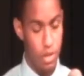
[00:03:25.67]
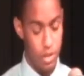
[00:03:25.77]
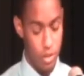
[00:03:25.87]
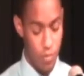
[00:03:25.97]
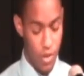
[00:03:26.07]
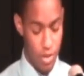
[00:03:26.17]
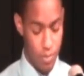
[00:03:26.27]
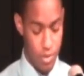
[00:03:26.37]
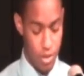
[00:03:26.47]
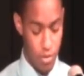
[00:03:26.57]
Some found
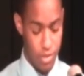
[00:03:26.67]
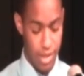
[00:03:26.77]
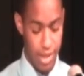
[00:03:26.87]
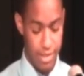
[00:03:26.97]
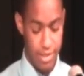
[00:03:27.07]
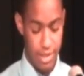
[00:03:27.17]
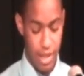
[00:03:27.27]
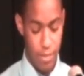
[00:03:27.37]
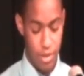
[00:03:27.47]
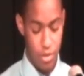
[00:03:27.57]
themselves cast
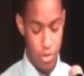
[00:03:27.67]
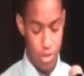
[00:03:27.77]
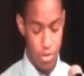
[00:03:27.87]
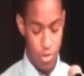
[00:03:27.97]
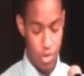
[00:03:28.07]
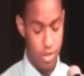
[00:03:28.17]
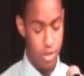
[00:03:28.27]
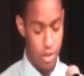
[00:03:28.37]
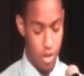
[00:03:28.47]
aside by those they trusted,